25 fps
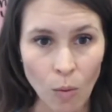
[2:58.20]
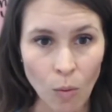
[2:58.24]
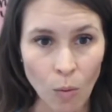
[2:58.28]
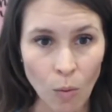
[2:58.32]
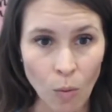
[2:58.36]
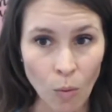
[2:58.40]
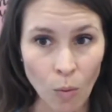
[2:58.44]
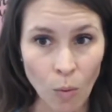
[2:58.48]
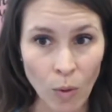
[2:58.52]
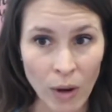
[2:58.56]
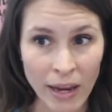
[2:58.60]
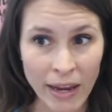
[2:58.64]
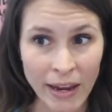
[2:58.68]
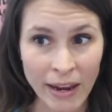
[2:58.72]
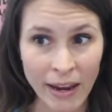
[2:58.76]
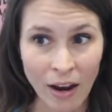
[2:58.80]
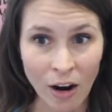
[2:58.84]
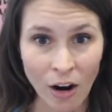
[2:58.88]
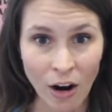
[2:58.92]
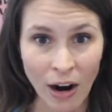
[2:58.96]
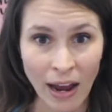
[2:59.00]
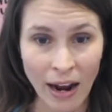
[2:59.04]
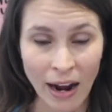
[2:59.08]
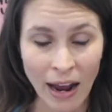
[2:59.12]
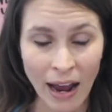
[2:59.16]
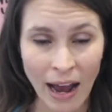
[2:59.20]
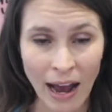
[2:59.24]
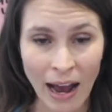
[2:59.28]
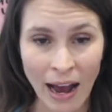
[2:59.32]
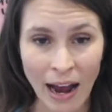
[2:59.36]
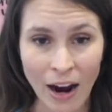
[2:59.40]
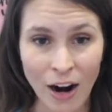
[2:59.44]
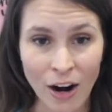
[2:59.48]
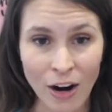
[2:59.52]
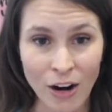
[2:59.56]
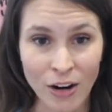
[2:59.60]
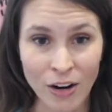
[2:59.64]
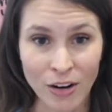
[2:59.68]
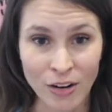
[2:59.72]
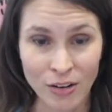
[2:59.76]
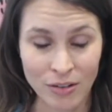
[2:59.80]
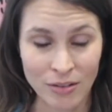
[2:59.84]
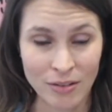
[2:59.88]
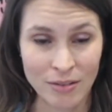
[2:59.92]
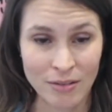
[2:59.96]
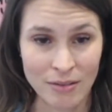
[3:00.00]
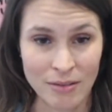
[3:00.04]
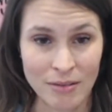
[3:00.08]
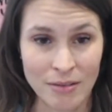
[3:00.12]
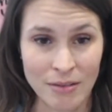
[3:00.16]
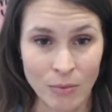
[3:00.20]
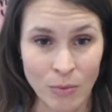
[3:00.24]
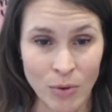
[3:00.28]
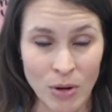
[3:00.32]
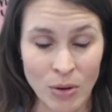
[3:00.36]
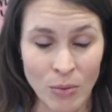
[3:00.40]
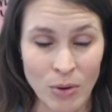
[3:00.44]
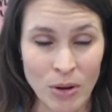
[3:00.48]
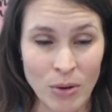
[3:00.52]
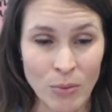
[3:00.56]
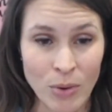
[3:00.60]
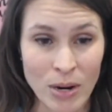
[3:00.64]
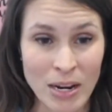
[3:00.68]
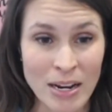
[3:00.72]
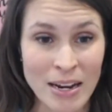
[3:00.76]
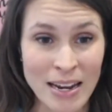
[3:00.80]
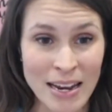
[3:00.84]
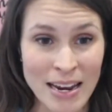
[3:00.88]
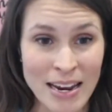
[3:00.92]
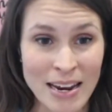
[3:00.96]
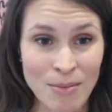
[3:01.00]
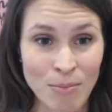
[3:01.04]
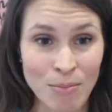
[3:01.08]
we are at a higher we need